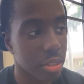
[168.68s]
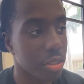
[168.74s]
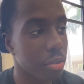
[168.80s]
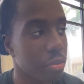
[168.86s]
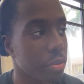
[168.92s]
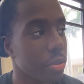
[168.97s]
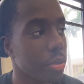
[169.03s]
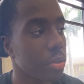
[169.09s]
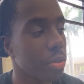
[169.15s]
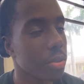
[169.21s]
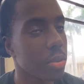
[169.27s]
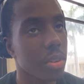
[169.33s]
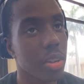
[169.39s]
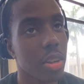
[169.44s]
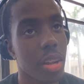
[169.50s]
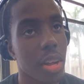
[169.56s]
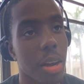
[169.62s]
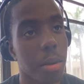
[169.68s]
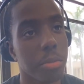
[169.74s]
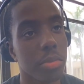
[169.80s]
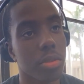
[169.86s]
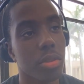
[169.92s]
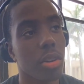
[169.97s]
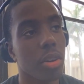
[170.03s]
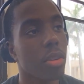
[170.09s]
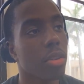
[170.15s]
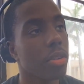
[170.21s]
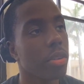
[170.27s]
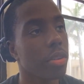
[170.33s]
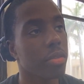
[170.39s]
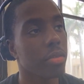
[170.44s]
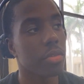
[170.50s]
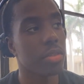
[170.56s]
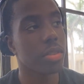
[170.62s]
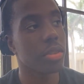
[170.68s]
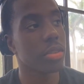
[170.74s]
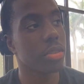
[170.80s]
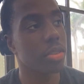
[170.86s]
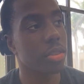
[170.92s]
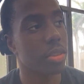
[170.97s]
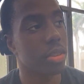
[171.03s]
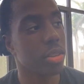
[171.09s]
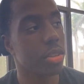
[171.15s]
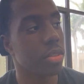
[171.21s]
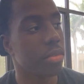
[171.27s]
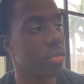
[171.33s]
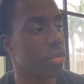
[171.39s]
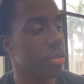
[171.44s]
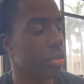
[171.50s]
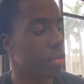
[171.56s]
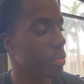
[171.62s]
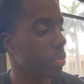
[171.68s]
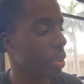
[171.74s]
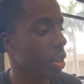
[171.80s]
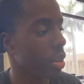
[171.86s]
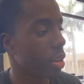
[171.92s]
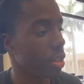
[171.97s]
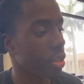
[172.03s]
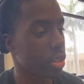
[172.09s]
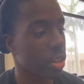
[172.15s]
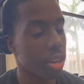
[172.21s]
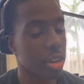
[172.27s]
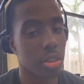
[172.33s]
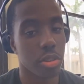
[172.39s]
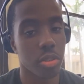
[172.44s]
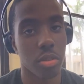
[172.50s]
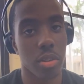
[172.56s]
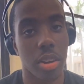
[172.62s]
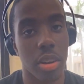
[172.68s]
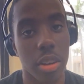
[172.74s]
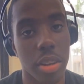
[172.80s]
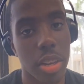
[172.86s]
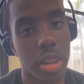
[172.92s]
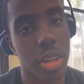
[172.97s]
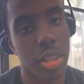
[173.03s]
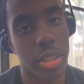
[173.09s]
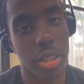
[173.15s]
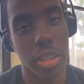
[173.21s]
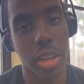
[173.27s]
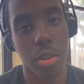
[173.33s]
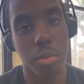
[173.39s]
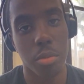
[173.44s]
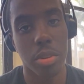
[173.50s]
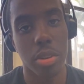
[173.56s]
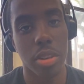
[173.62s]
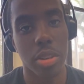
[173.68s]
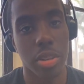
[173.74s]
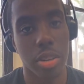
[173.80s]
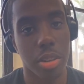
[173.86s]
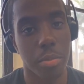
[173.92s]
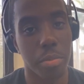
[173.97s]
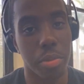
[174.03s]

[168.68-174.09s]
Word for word: how she feel. I'm sorry if this if this beginning is kind of dry. She's not really. Um,